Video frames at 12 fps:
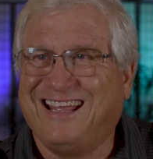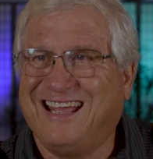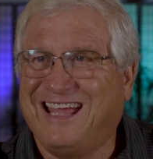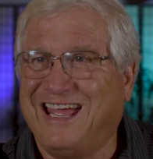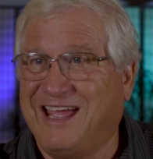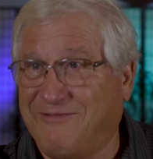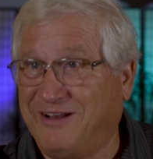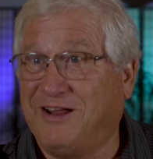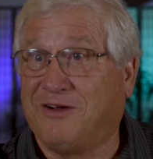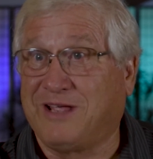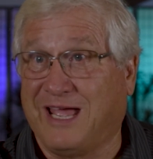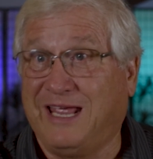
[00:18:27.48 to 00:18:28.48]
Heaven,
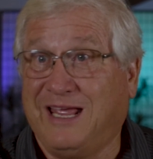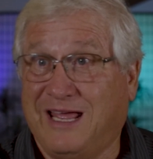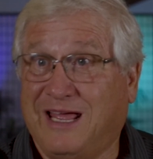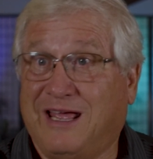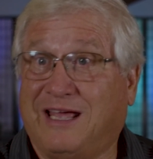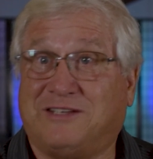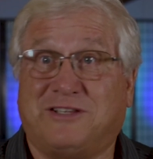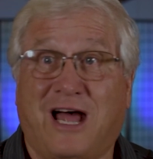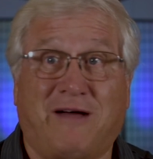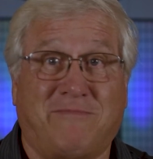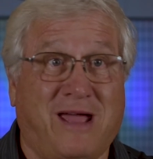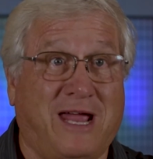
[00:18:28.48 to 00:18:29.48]
okay. It's
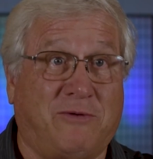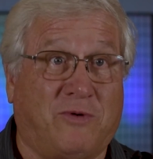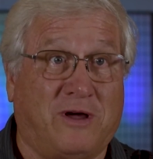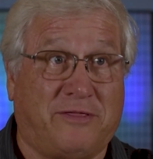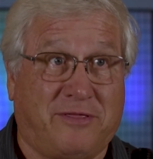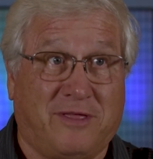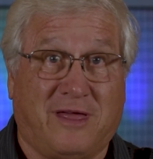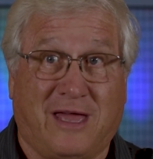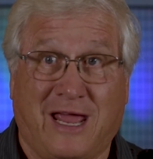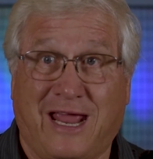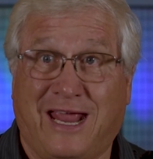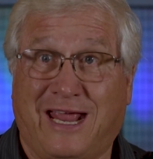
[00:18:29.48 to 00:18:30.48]
not made with
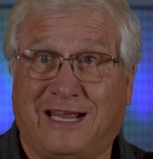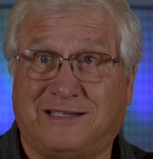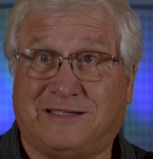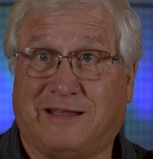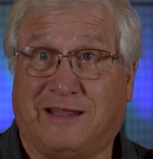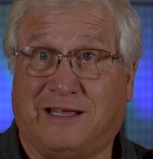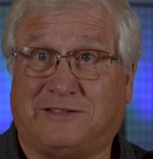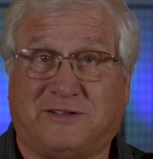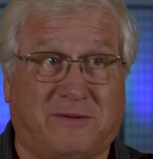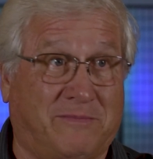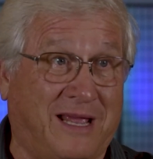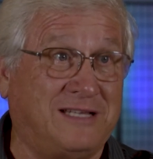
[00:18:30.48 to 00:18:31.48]
hands.
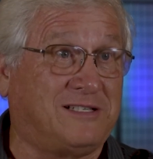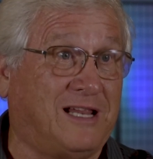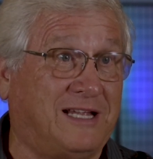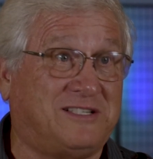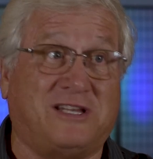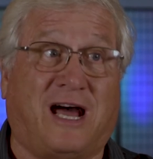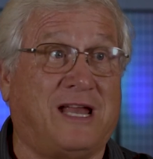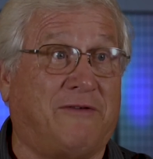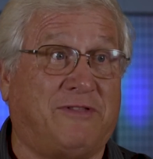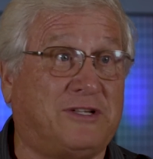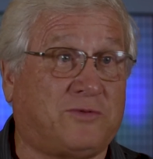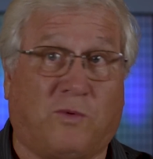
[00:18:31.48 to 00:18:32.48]
It's not
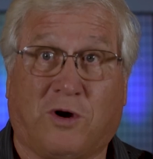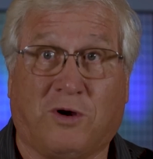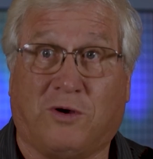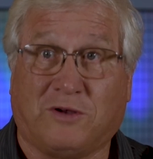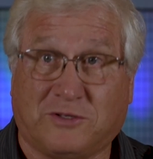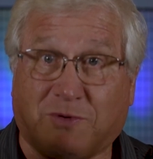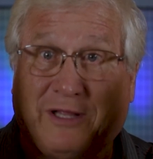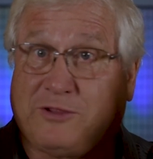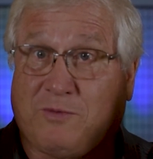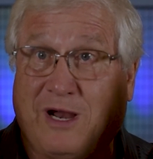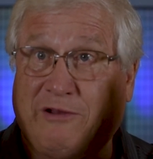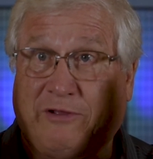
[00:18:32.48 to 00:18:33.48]
of this world, is what the
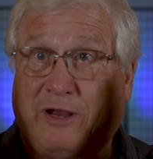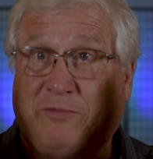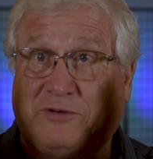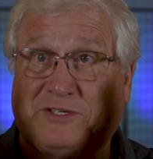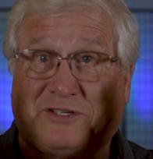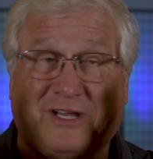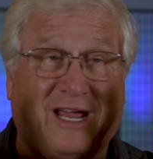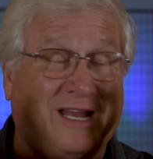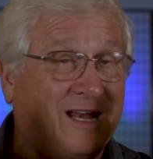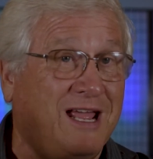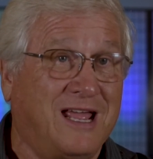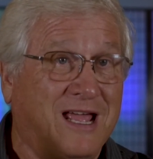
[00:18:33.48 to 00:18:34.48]
writer of the Hebrews is
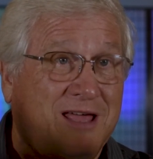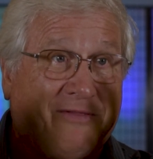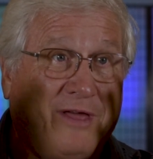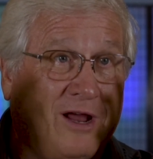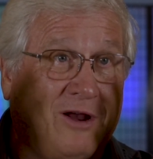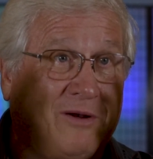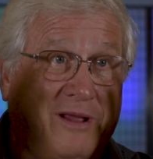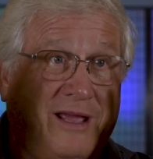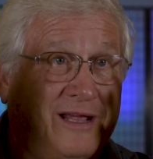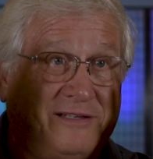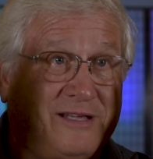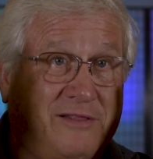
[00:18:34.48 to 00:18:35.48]
saying.
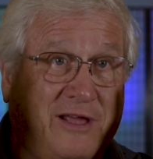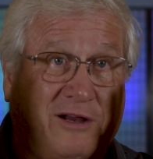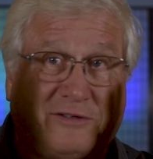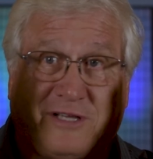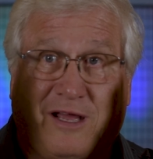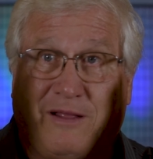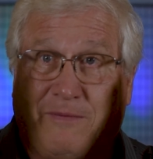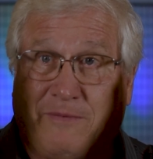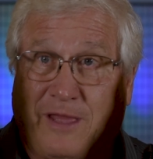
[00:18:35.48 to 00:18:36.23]
He said, there's a